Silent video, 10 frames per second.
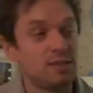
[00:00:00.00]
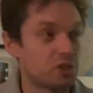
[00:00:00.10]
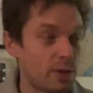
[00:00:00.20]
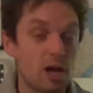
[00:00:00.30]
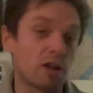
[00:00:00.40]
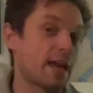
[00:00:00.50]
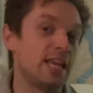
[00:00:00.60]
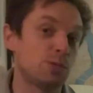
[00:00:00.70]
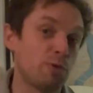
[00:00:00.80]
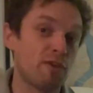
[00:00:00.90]
So in our
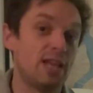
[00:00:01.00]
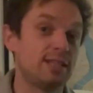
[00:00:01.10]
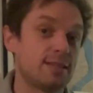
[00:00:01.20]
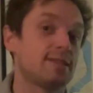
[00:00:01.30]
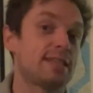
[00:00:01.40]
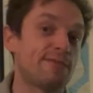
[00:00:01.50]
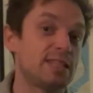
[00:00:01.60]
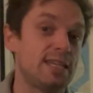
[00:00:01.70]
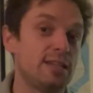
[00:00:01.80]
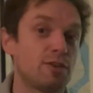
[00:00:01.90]
case, we raised it to 17